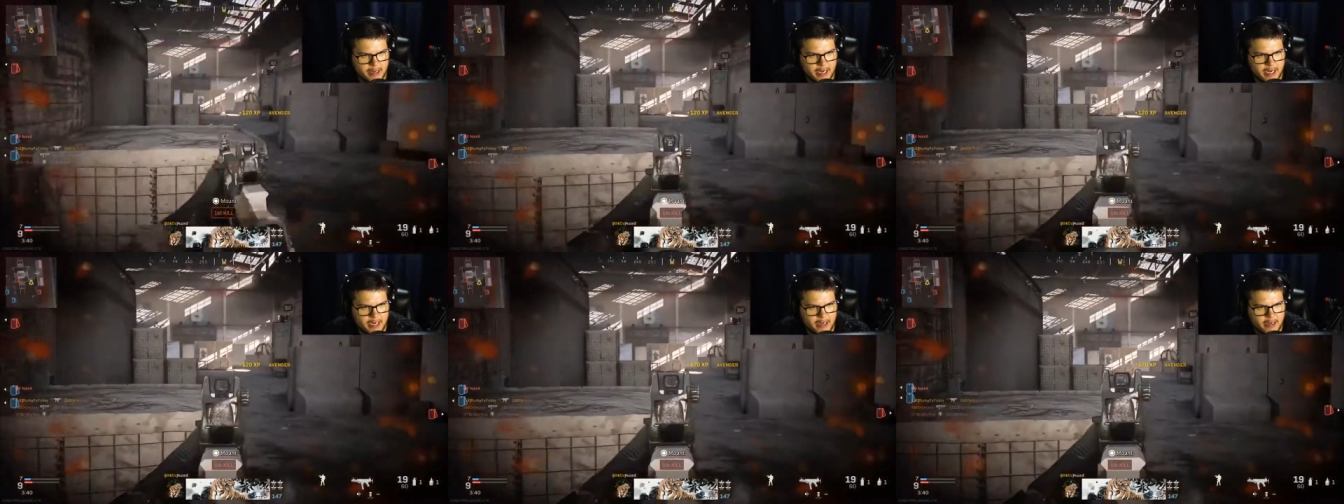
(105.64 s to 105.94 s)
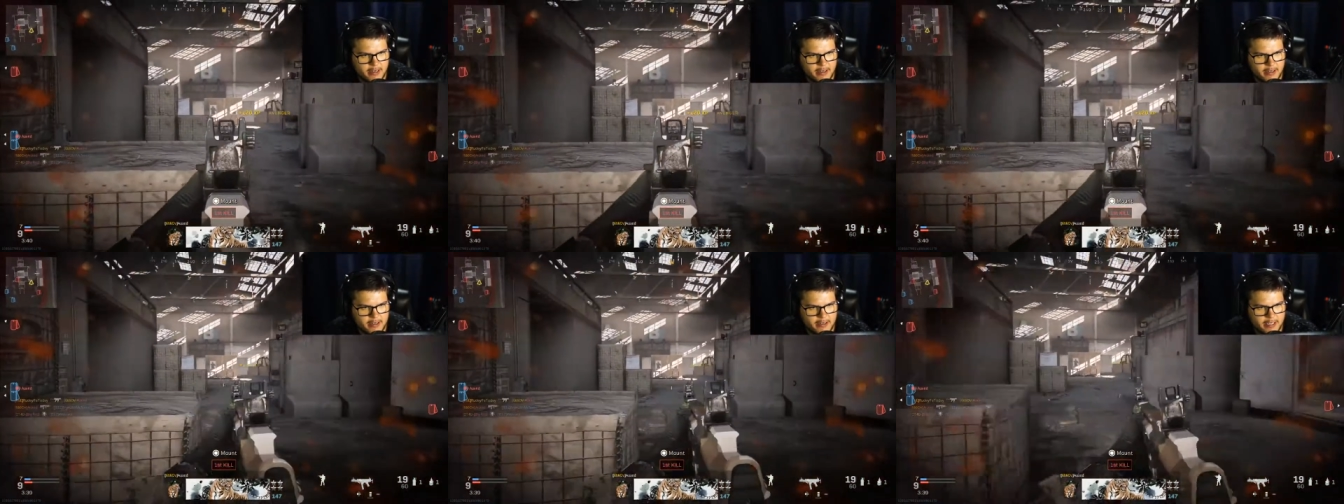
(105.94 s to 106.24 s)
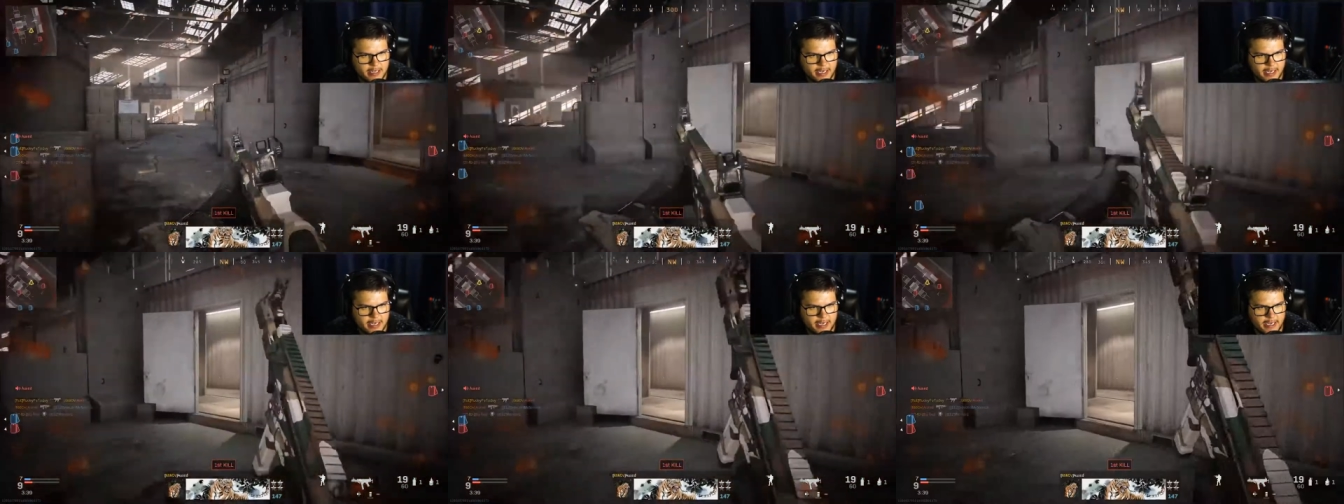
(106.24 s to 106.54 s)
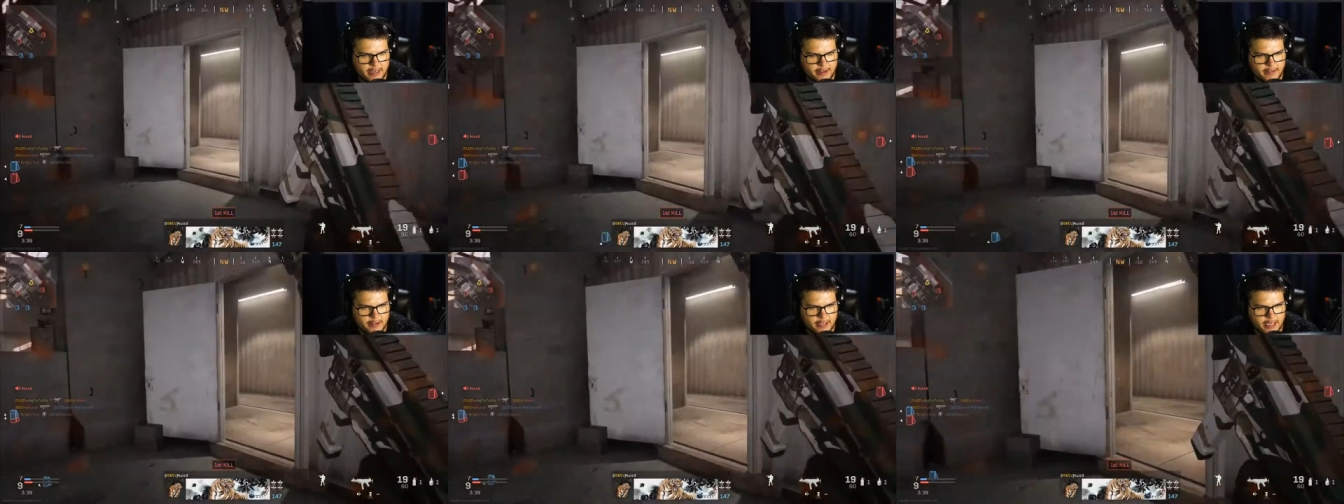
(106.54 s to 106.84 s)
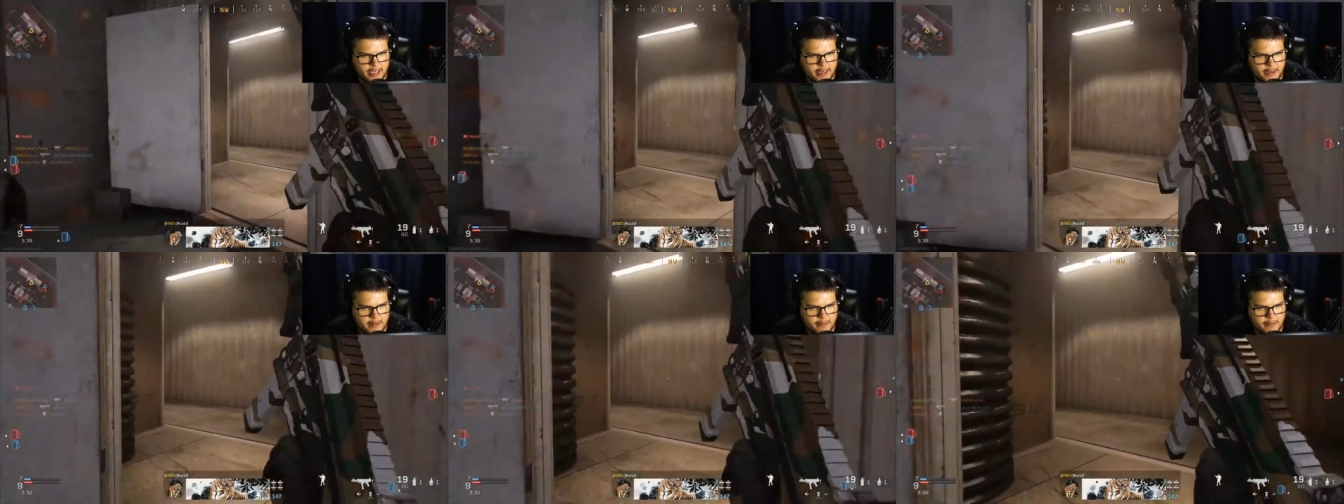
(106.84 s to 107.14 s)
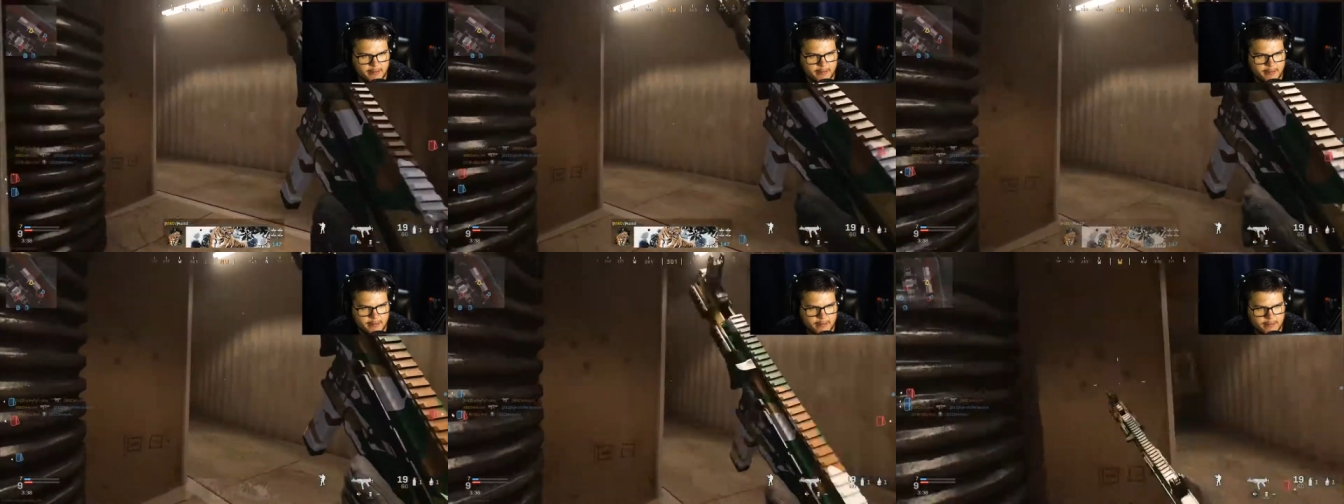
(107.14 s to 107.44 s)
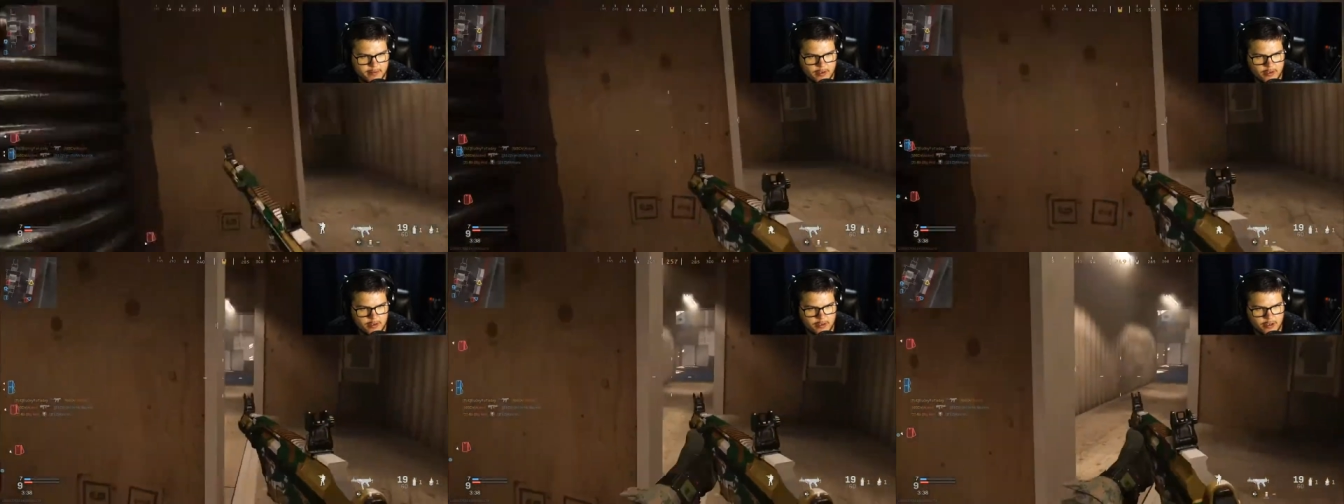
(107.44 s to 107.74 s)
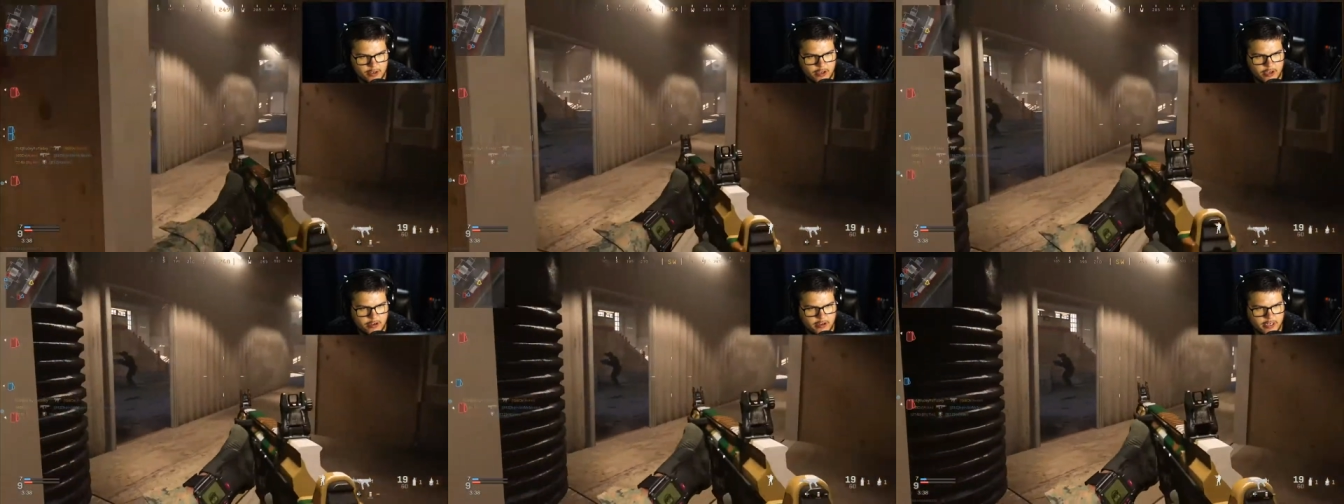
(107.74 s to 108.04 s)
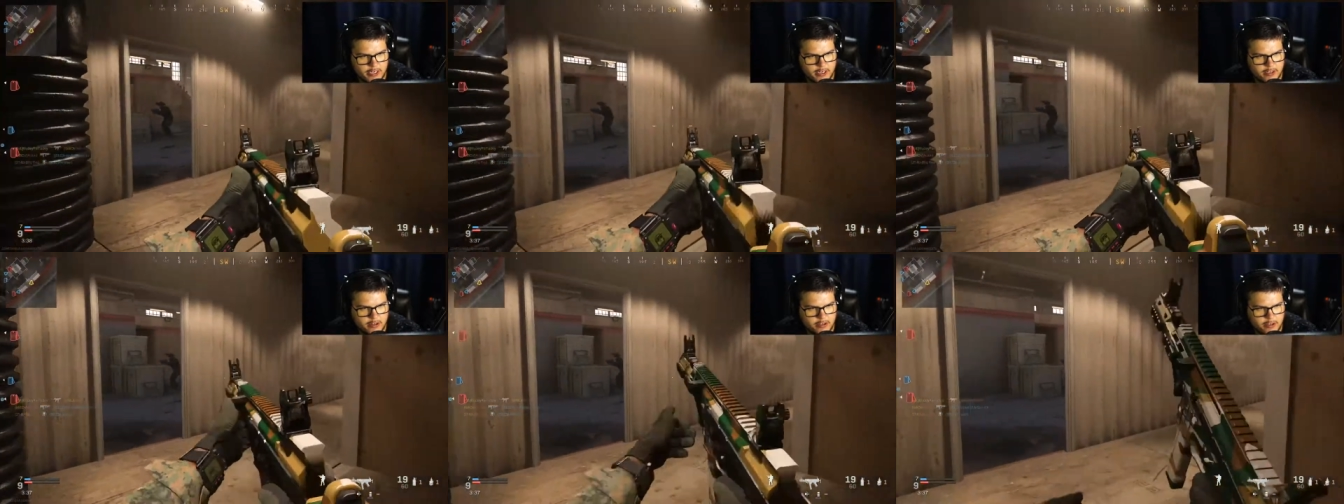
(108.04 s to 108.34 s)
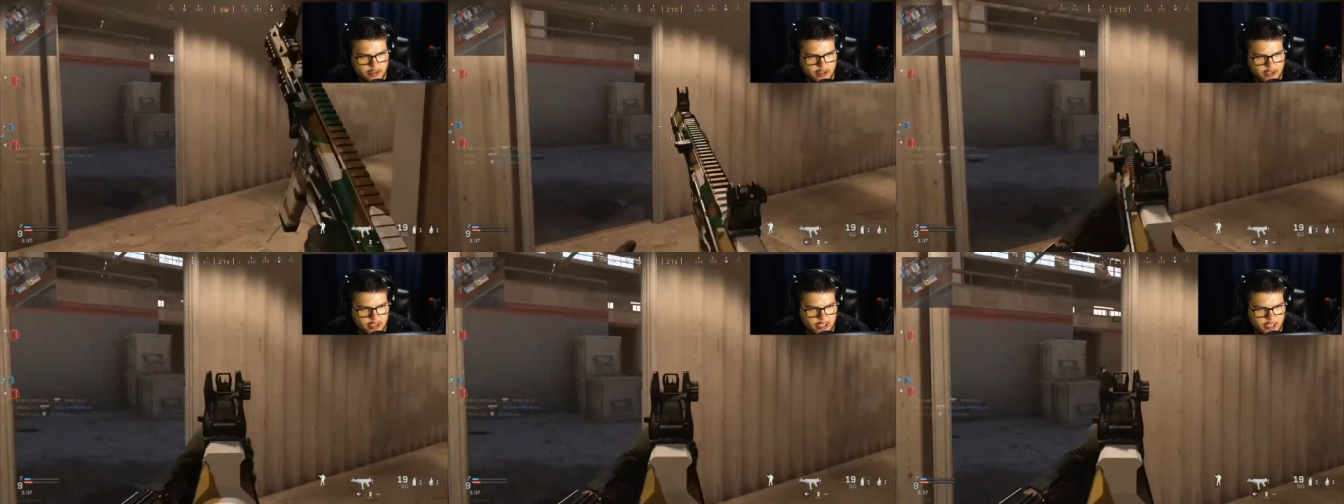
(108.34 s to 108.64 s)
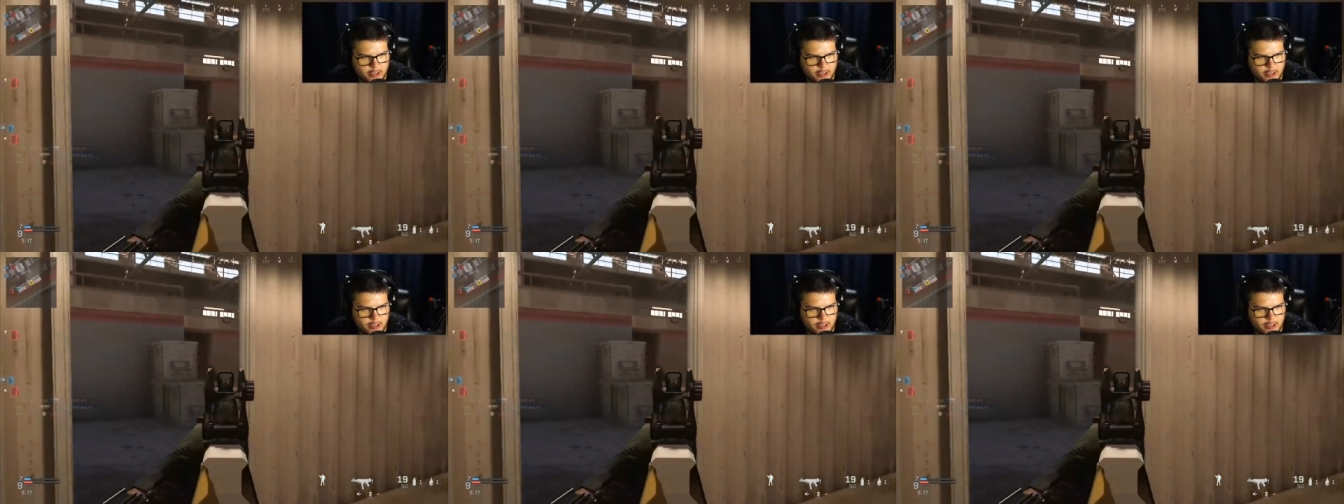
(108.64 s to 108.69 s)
back that, like... Oh, they're calling out. They're calling